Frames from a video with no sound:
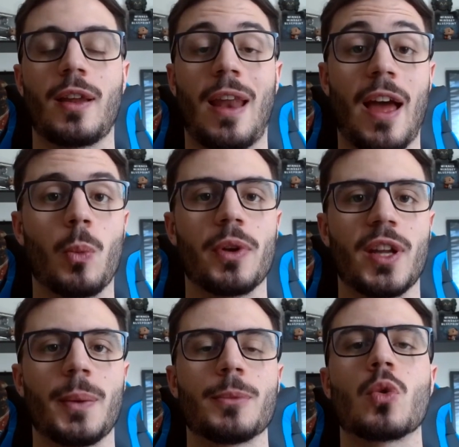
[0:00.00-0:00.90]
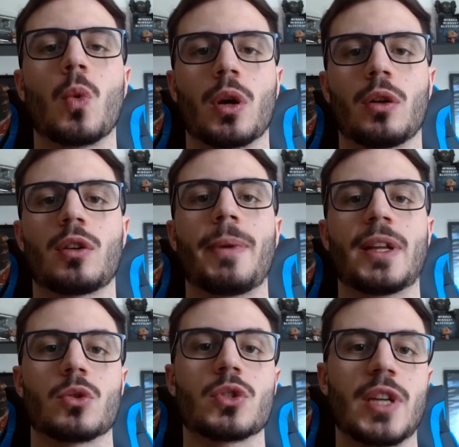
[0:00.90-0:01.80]
helping them to work on their
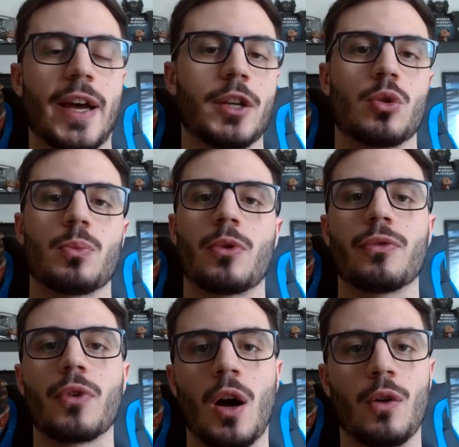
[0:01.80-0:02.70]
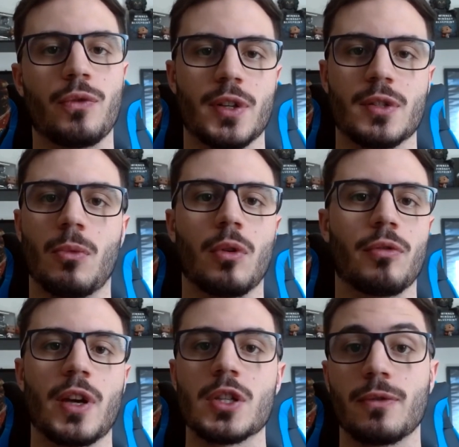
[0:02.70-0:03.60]
mental side, to improve confidence,
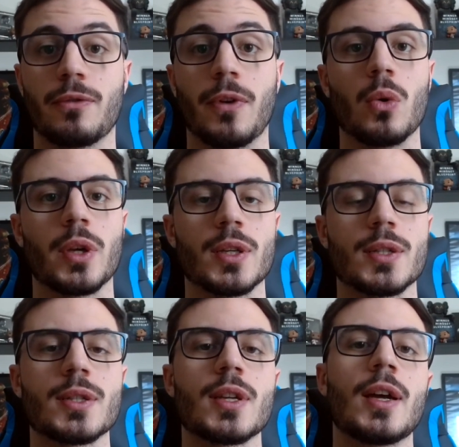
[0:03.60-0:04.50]
motivation, focus.